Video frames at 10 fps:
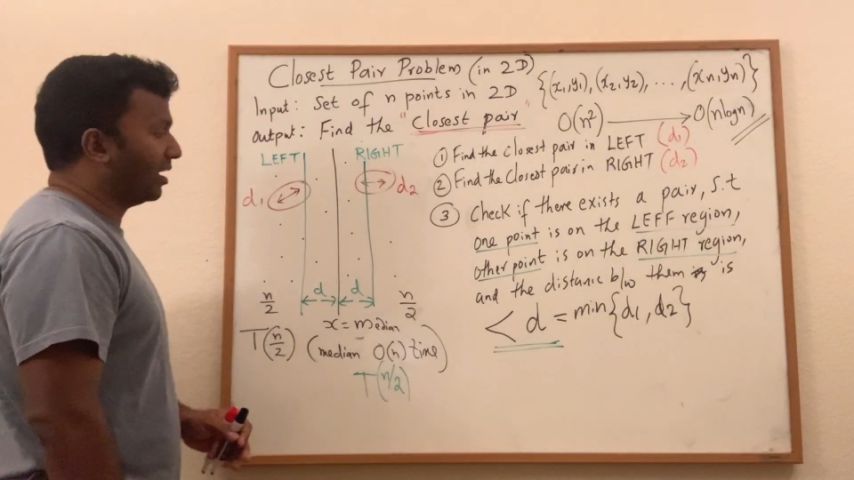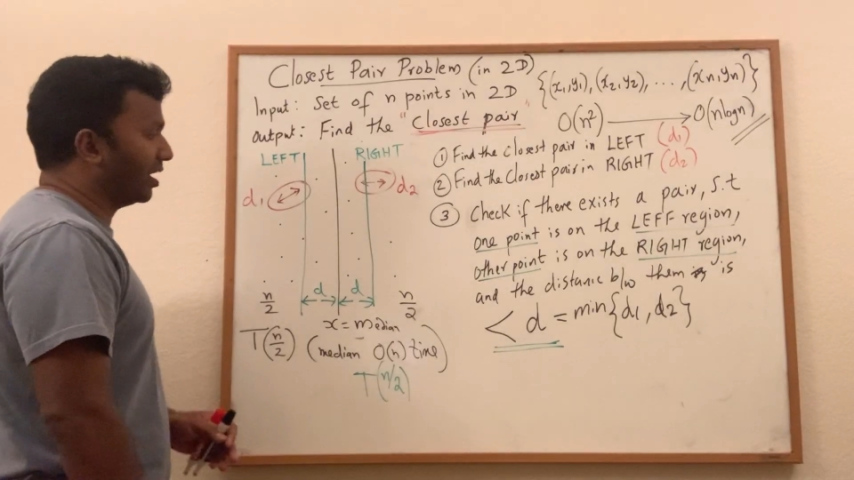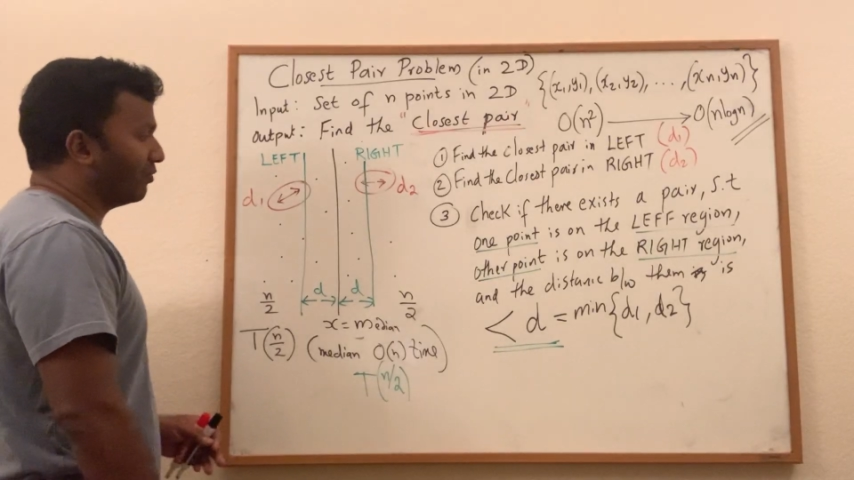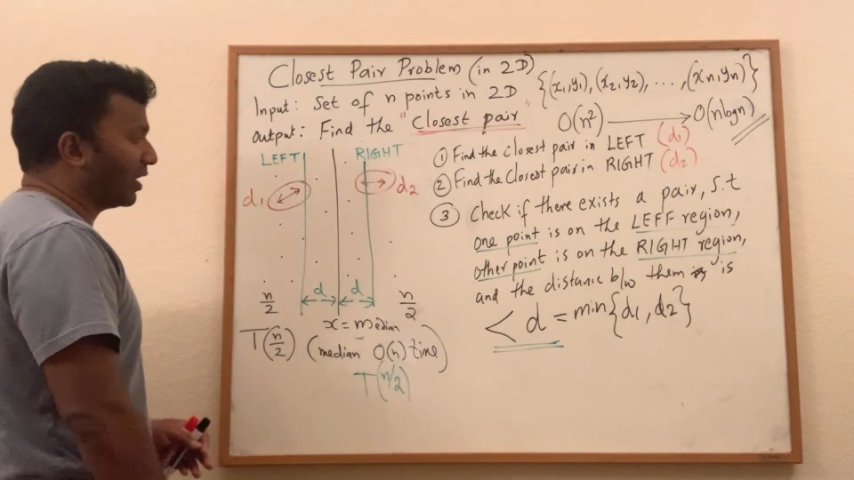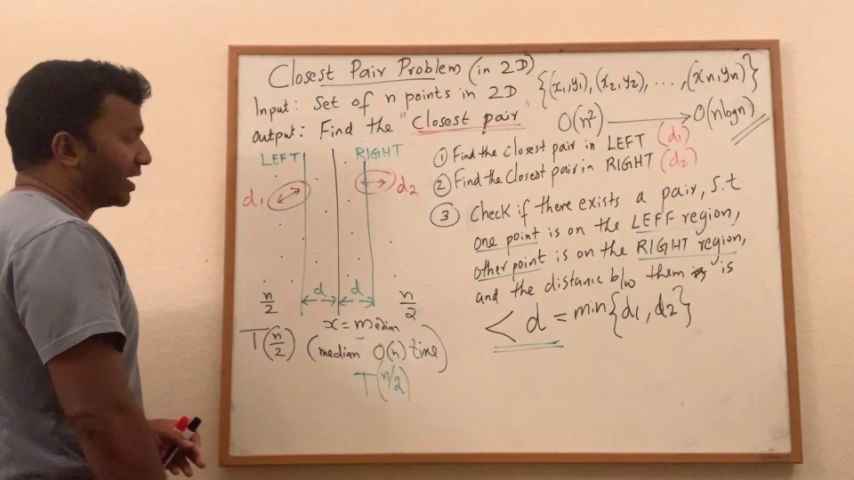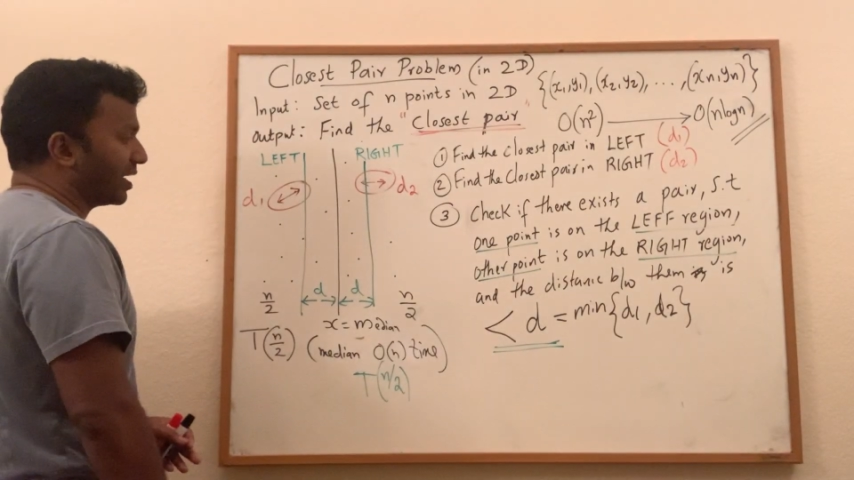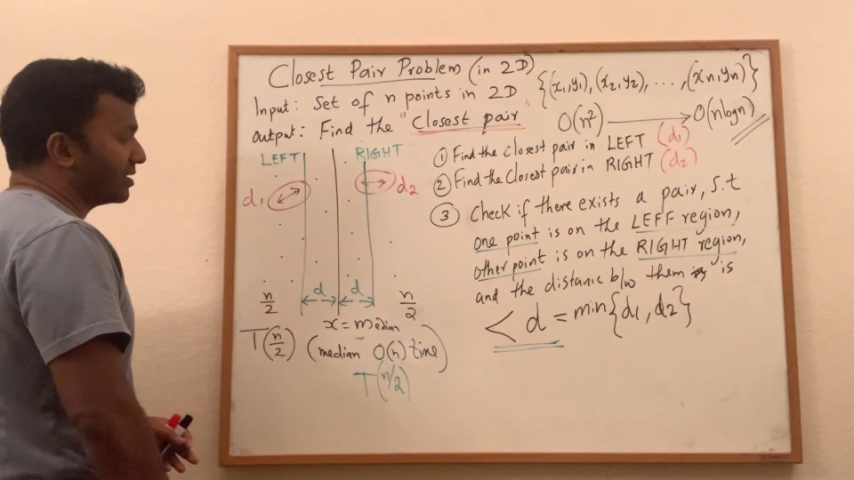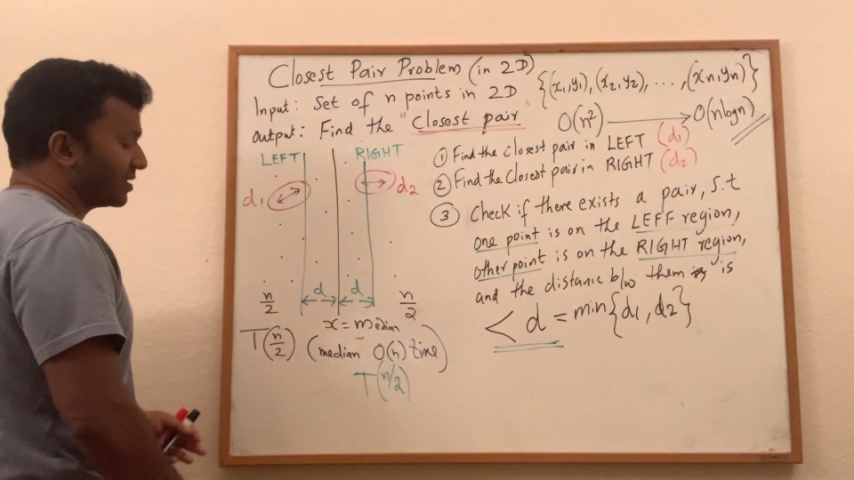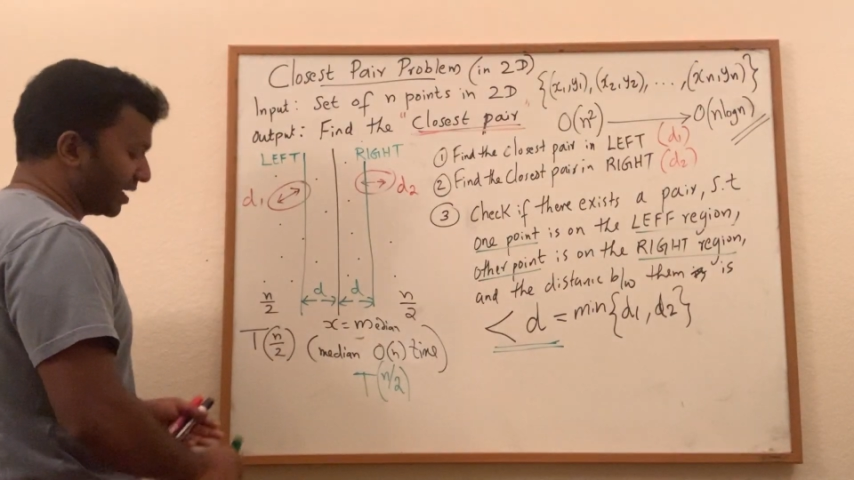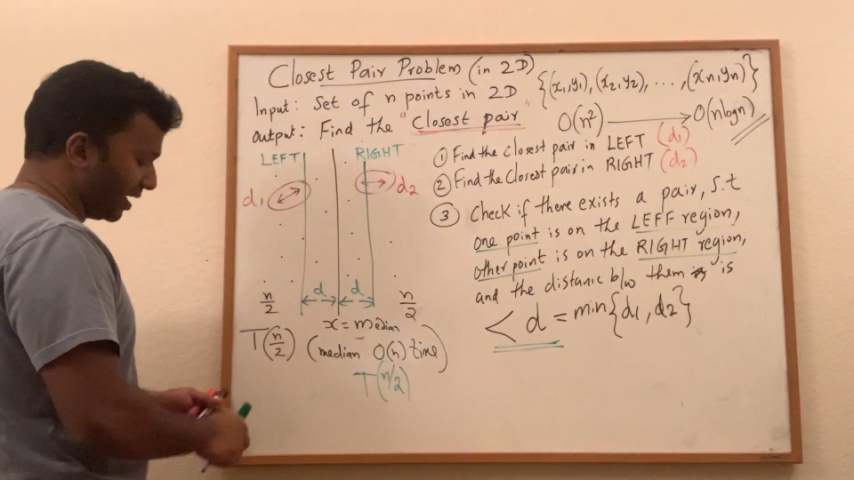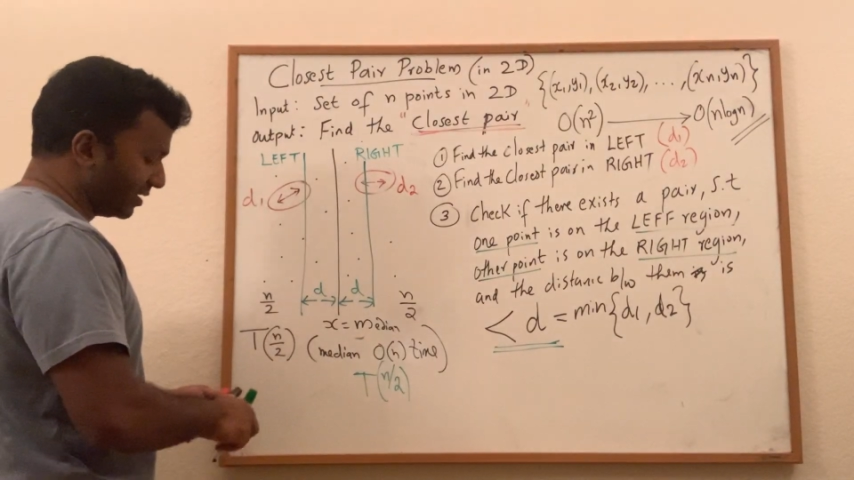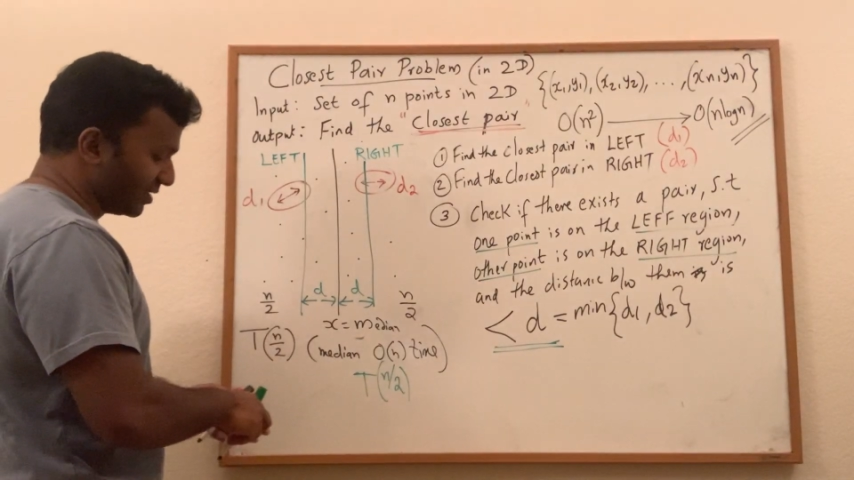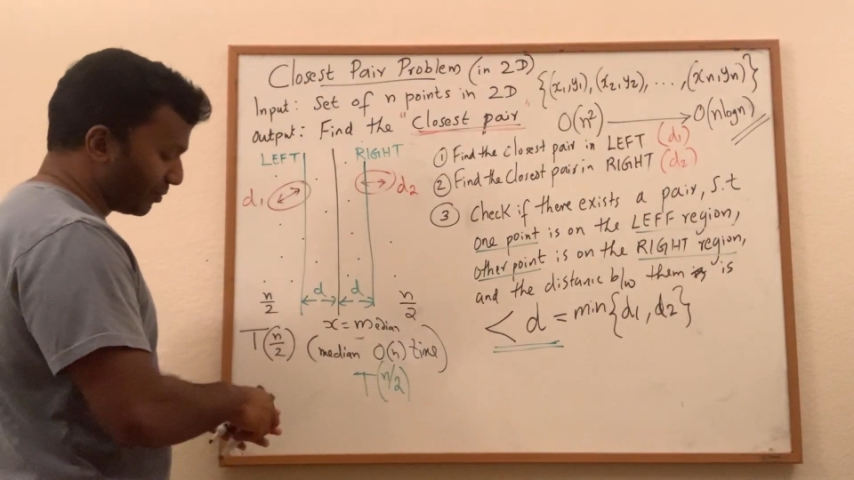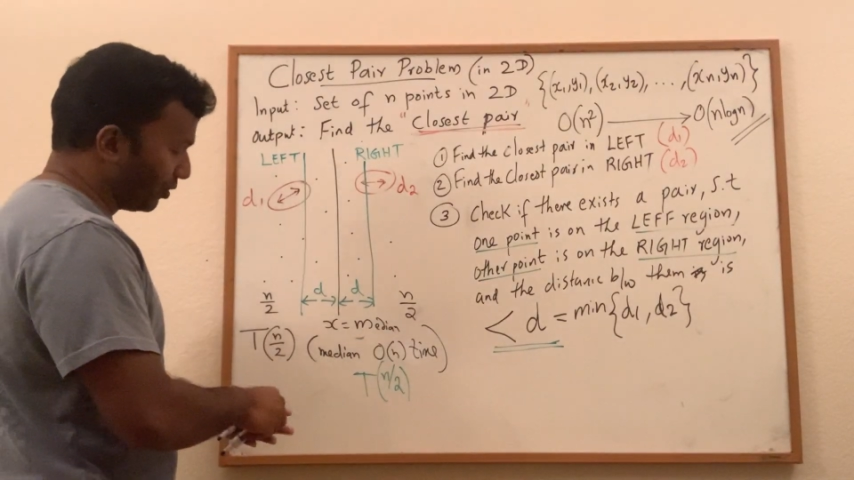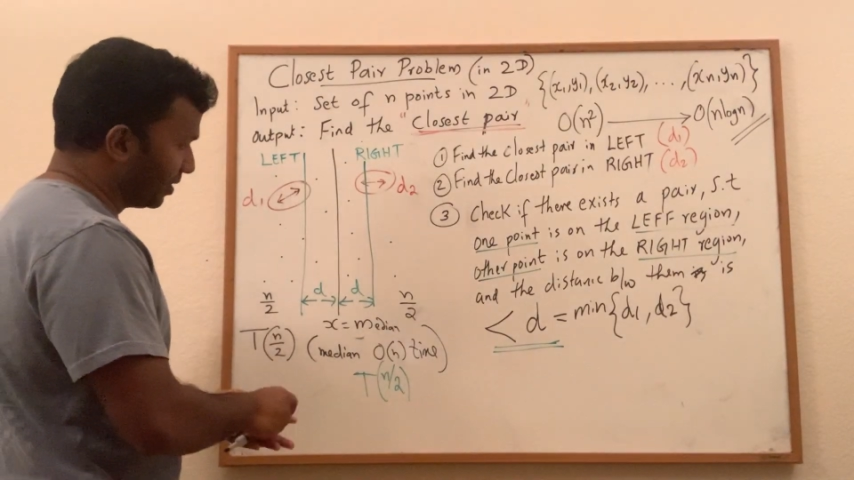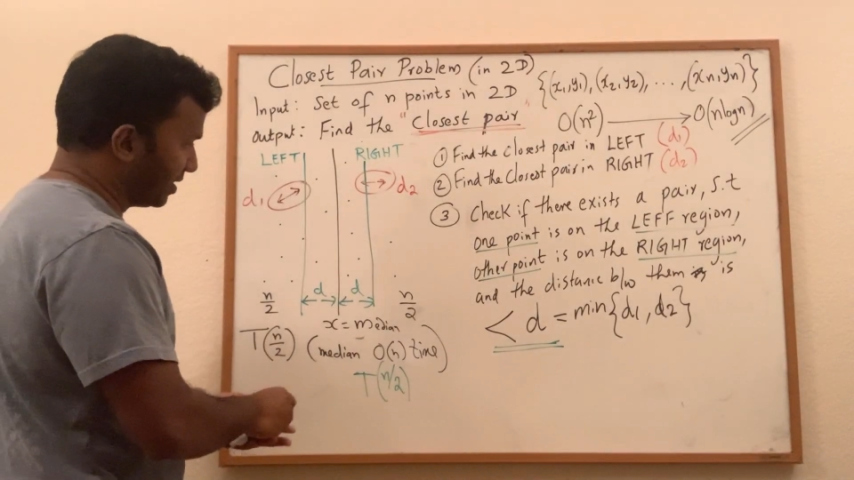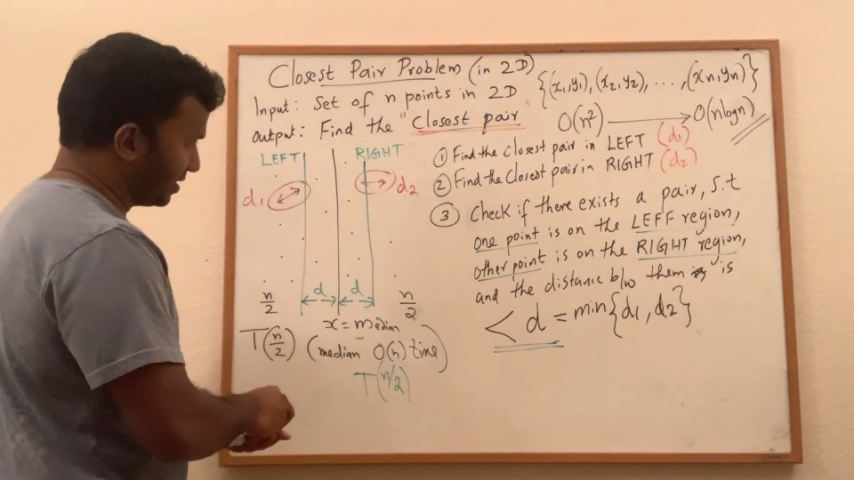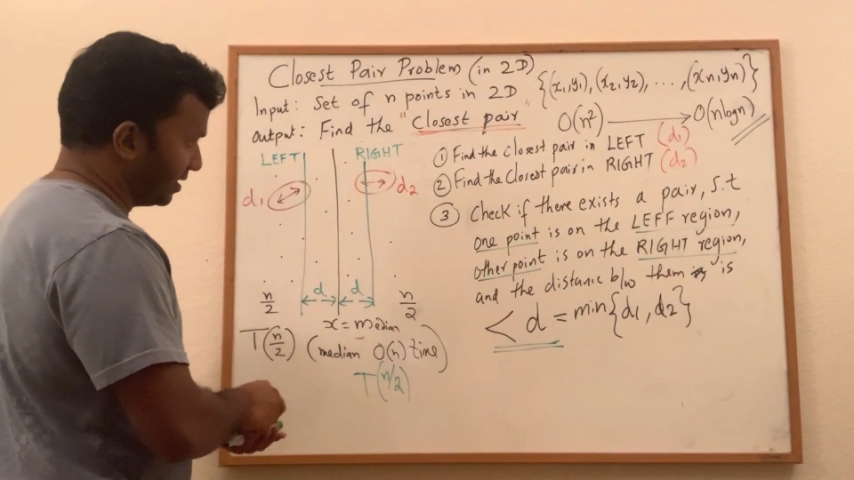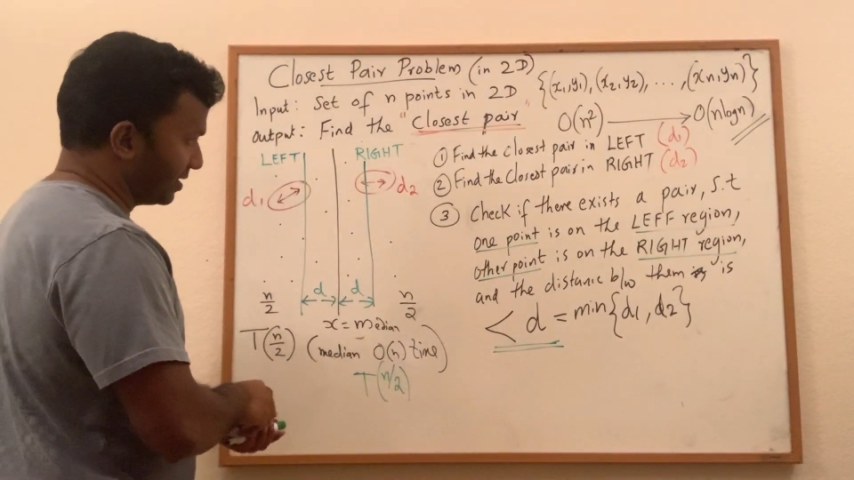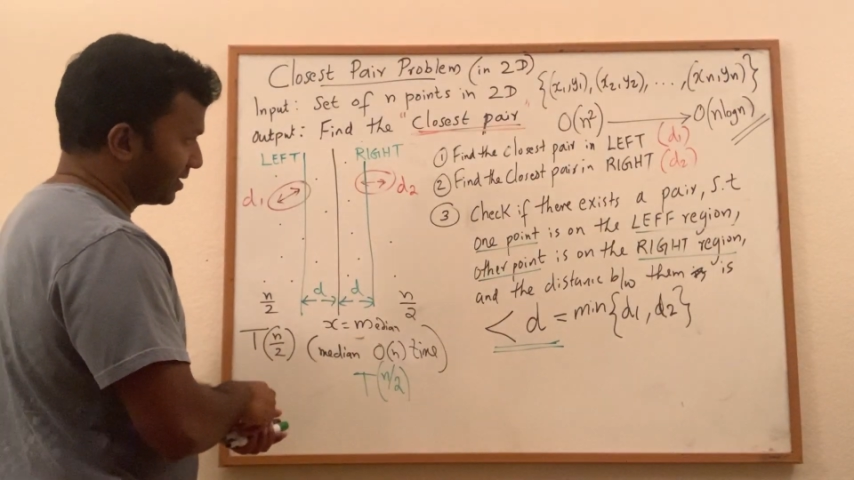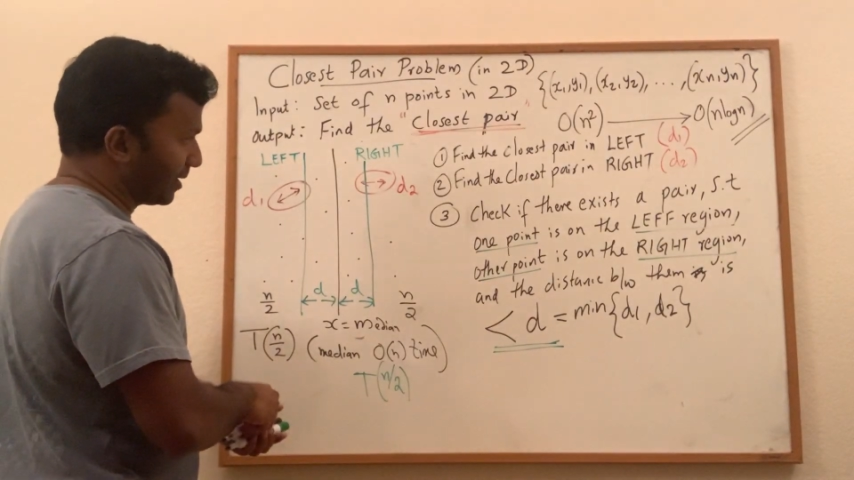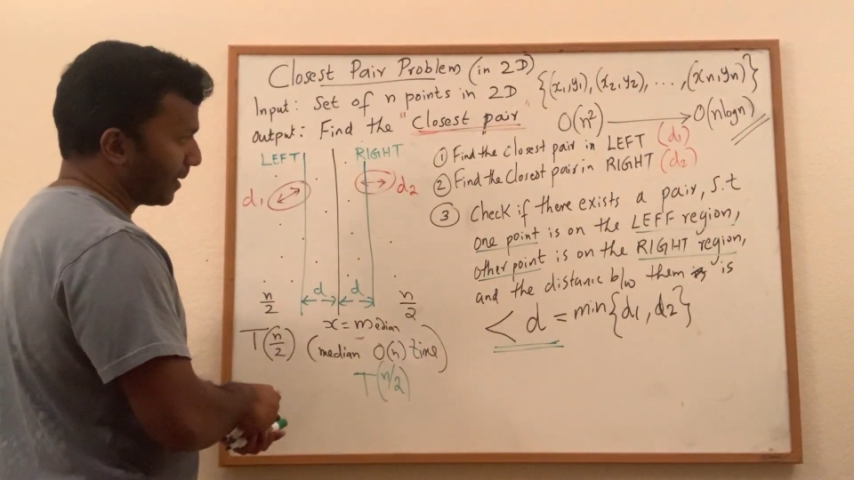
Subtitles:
And what I can say at this point is this: